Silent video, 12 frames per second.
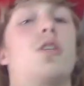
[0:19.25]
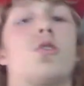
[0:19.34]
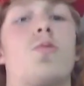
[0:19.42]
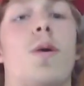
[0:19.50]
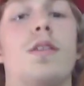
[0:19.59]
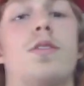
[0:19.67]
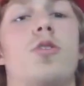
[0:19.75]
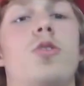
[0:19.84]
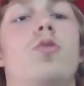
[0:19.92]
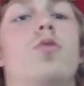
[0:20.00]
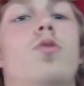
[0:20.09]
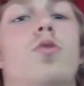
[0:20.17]
just went
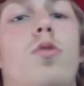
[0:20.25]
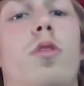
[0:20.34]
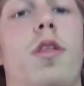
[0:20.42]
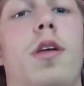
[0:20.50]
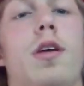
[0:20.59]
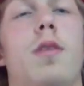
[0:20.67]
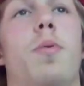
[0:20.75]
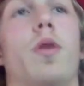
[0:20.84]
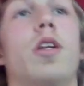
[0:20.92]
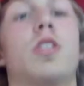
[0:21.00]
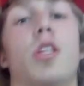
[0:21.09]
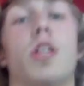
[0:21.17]
to the
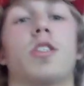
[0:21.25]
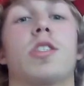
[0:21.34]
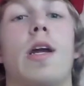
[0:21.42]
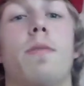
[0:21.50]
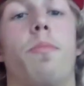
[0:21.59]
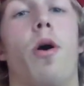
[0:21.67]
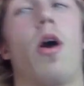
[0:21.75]
Peninsula State